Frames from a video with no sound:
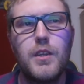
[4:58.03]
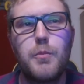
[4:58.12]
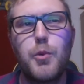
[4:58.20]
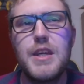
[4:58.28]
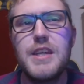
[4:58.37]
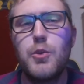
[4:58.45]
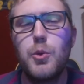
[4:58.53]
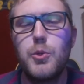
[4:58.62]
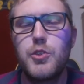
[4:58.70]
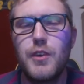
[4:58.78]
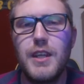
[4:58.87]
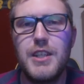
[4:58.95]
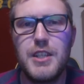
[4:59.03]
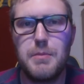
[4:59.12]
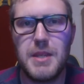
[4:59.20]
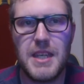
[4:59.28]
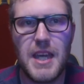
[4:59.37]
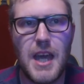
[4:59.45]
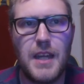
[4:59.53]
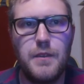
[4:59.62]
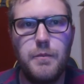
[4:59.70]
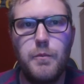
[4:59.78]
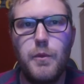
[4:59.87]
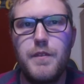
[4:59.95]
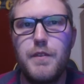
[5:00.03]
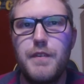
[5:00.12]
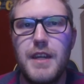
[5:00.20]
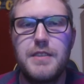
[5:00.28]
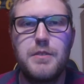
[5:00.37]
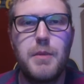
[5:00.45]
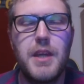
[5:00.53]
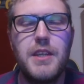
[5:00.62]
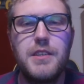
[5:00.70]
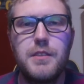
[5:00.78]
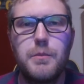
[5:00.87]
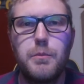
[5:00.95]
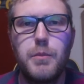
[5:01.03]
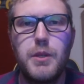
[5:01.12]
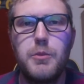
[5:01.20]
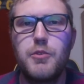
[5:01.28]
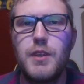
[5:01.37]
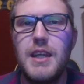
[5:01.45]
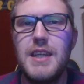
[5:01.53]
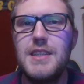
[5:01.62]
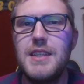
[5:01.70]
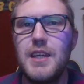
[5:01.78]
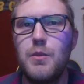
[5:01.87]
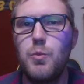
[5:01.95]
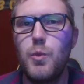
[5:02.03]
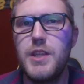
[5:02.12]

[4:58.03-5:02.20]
The prequel trilogy began with The Phantom Menace, but it was released in